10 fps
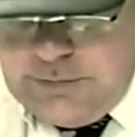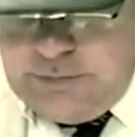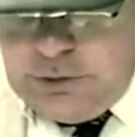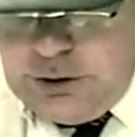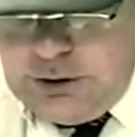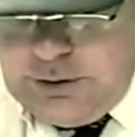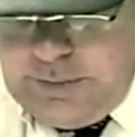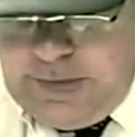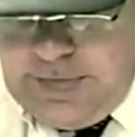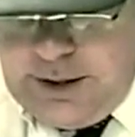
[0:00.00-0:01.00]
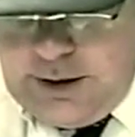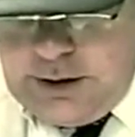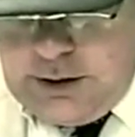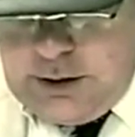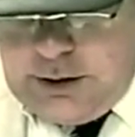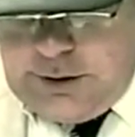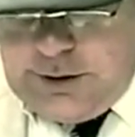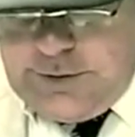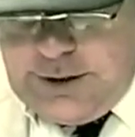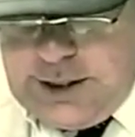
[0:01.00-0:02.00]
myrrh.
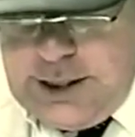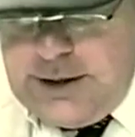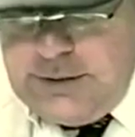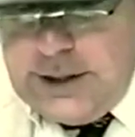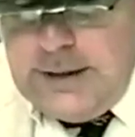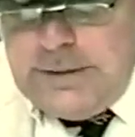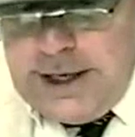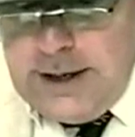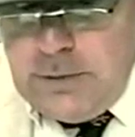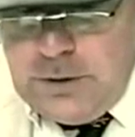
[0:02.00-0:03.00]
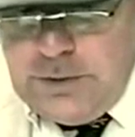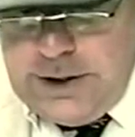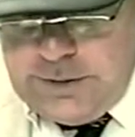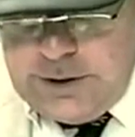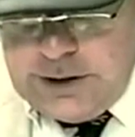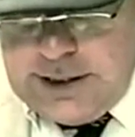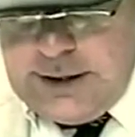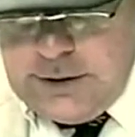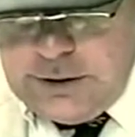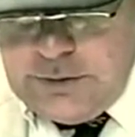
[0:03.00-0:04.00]
And then he kept hammering away at this
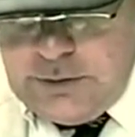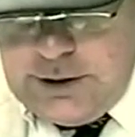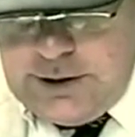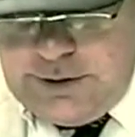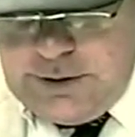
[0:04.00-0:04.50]
dollars of what, and the